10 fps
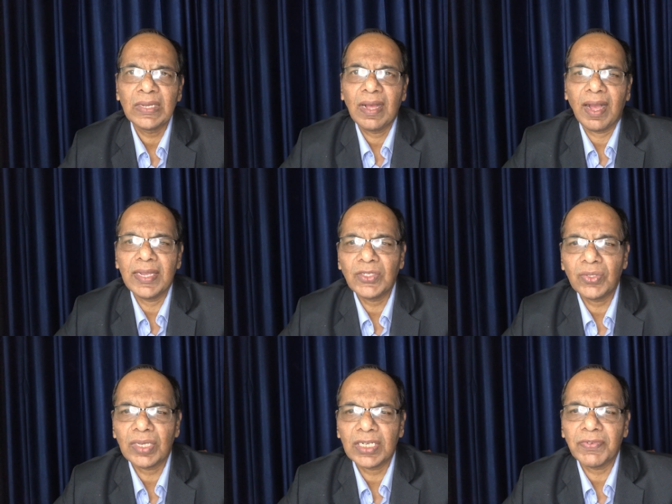ISO
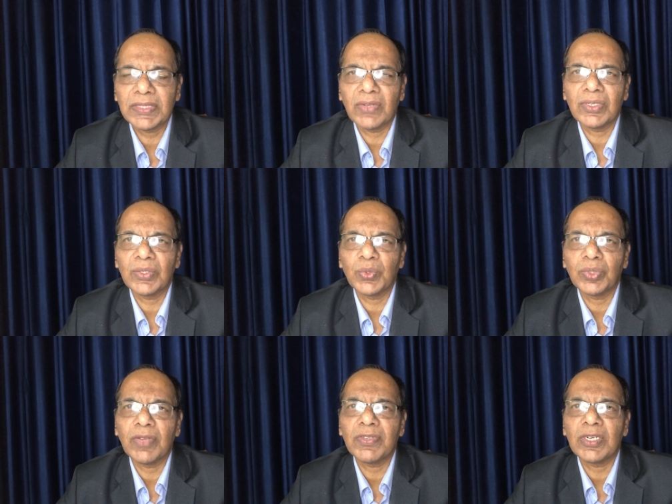
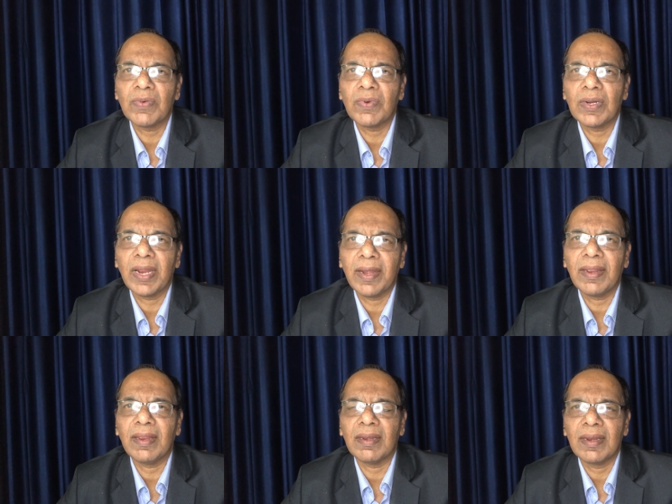
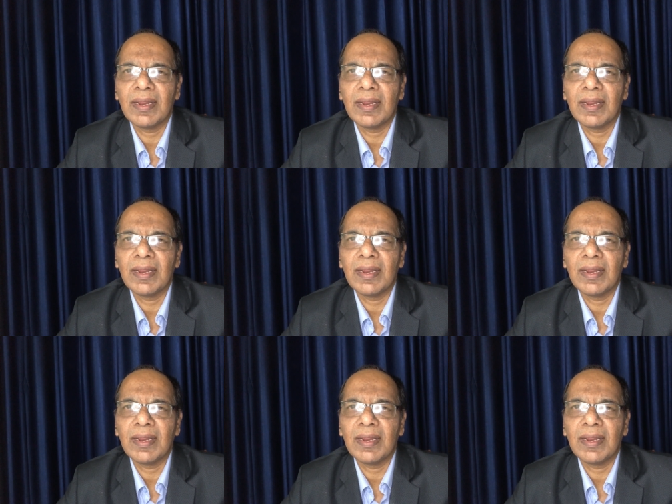31000-2018